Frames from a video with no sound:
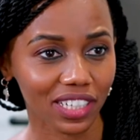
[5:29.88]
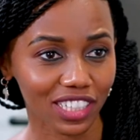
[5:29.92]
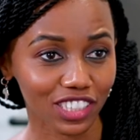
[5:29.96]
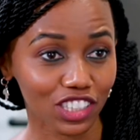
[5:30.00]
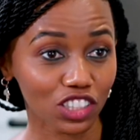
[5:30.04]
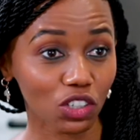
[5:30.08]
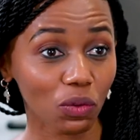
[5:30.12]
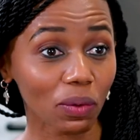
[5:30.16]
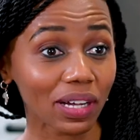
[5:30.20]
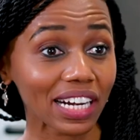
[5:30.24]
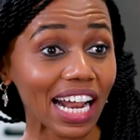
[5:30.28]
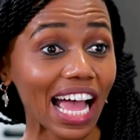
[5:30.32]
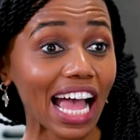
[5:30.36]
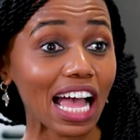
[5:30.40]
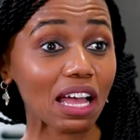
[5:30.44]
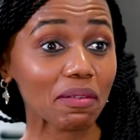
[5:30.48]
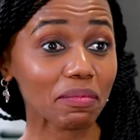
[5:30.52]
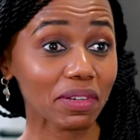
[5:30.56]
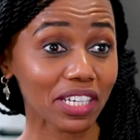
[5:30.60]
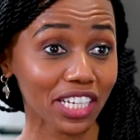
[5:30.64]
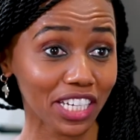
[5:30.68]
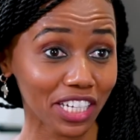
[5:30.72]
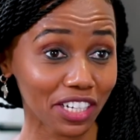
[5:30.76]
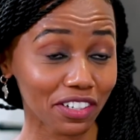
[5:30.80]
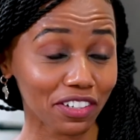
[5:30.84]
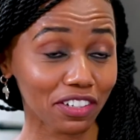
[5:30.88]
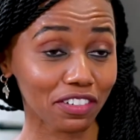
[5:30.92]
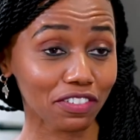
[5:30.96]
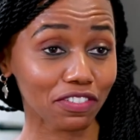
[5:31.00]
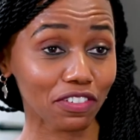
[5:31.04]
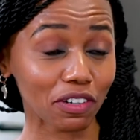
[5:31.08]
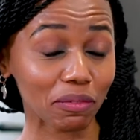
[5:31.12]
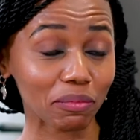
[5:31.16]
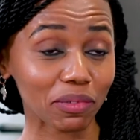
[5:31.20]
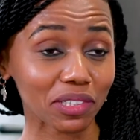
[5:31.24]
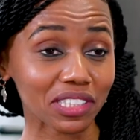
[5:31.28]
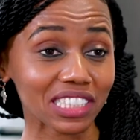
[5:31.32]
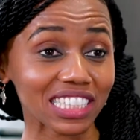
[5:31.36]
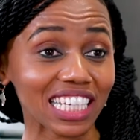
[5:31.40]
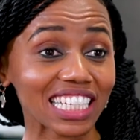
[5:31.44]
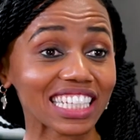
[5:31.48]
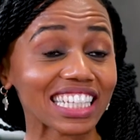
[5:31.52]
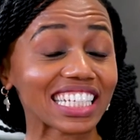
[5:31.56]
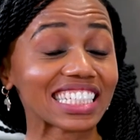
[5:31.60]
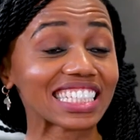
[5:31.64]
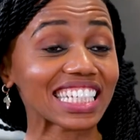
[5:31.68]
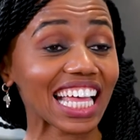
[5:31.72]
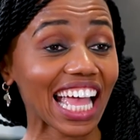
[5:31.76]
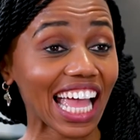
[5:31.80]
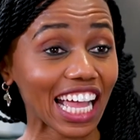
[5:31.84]
so what I'm hearing from you is that
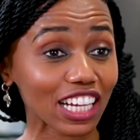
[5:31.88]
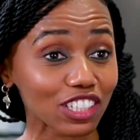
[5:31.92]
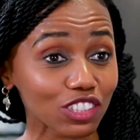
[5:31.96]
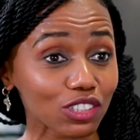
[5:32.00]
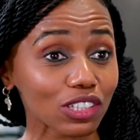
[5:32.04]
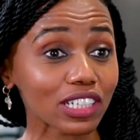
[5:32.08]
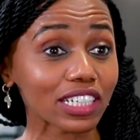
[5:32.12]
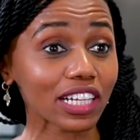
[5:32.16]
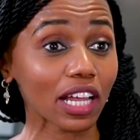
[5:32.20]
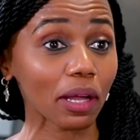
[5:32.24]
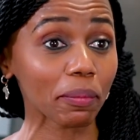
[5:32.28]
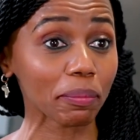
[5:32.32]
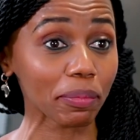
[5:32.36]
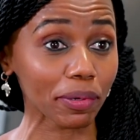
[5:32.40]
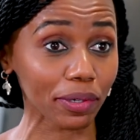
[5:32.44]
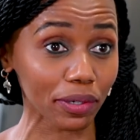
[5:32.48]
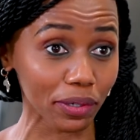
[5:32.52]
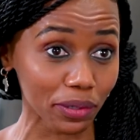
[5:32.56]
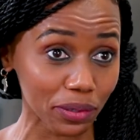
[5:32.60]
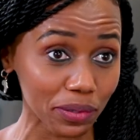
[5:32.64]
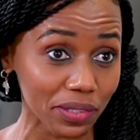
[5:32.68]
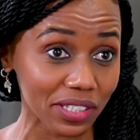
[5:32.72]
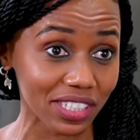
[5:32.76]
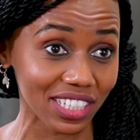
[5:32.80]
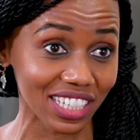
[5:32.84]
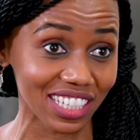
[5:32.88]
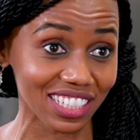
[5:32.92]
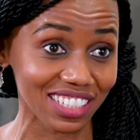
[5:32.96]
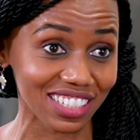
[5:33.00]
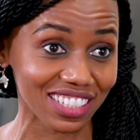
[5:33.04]
there's actually a process.